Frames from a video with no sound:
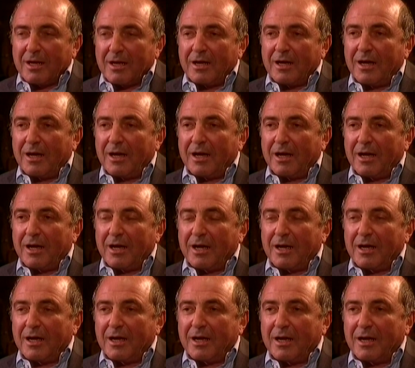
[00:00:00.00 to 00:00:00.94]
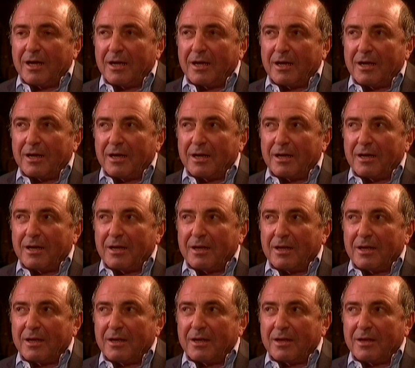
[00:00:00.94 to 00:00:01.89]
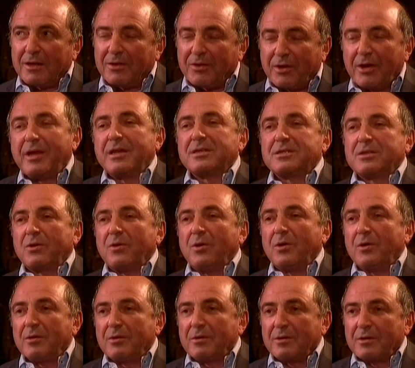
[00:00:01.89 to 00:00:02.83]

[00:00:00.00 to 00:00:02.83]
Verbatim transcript: Uh, three years ago,